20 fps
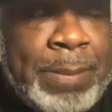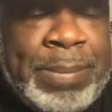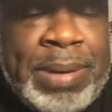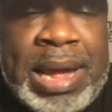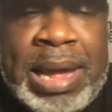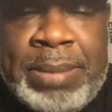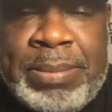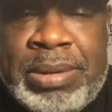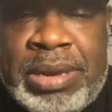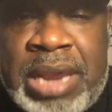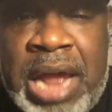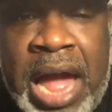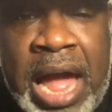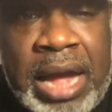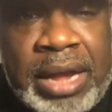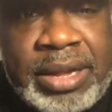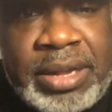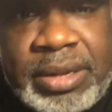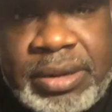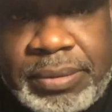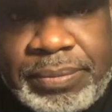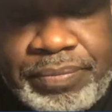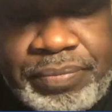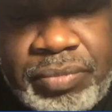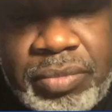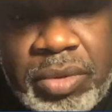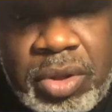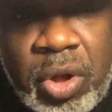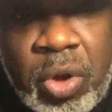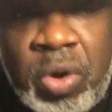blame Doc
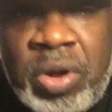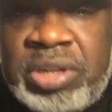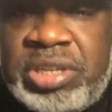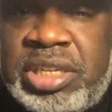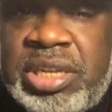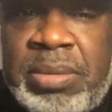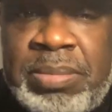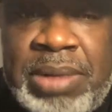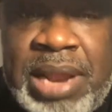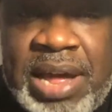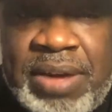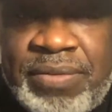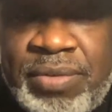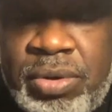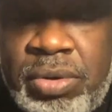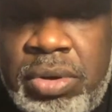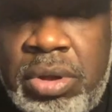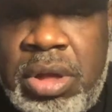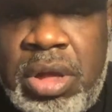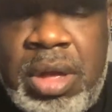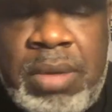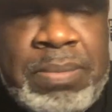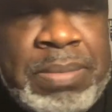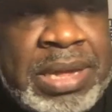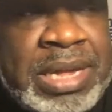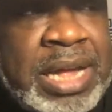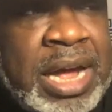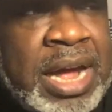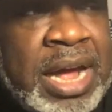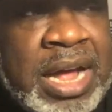on some level
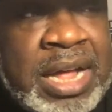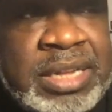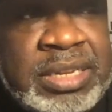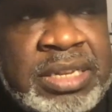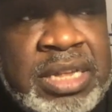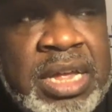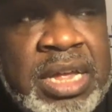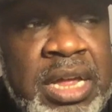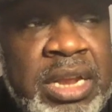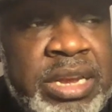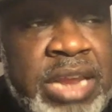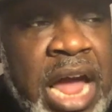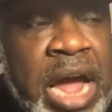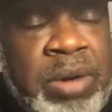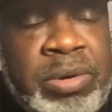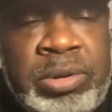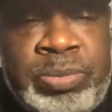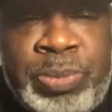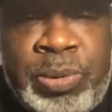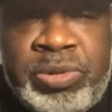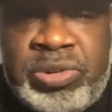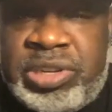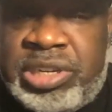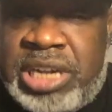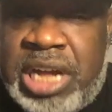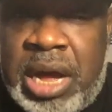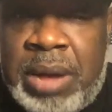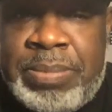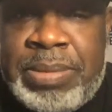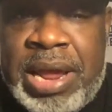because Doc was supposed to
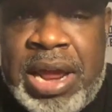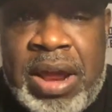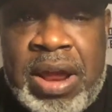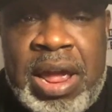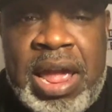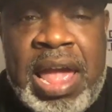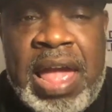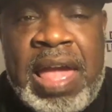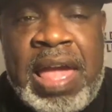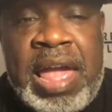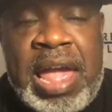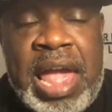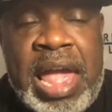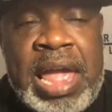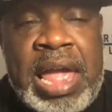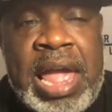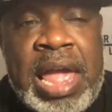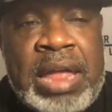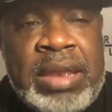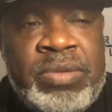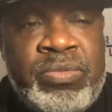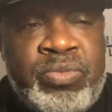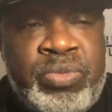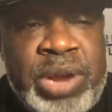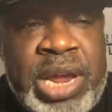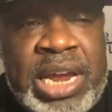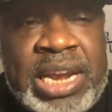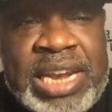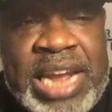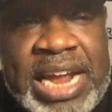come there and
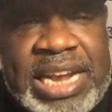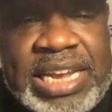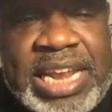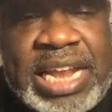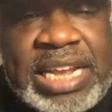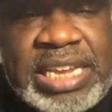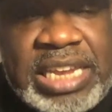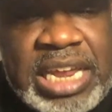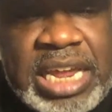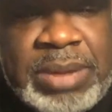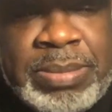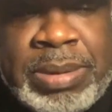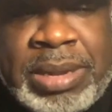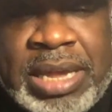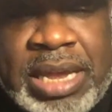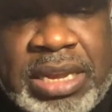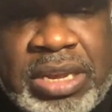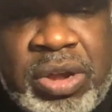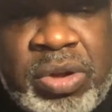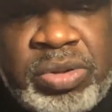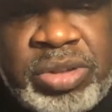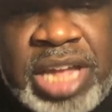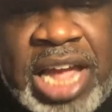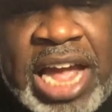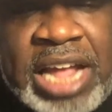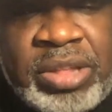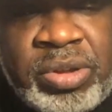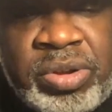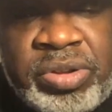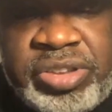reignite that team and get those
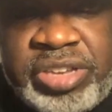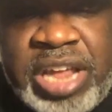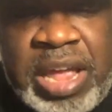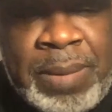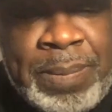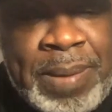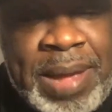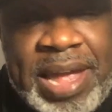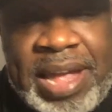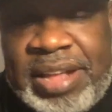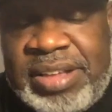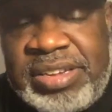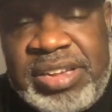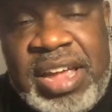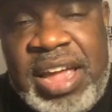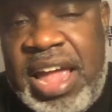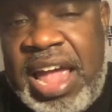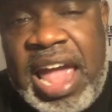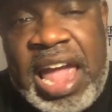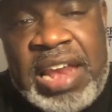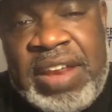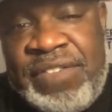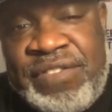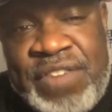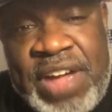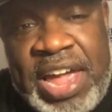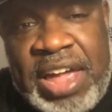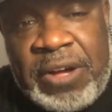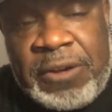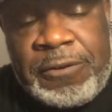guys on the same page, and he
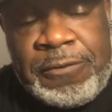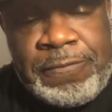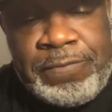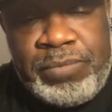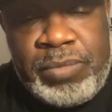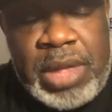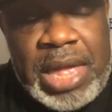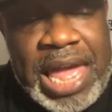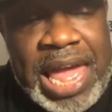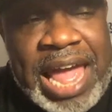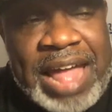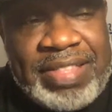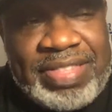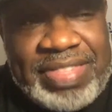failed at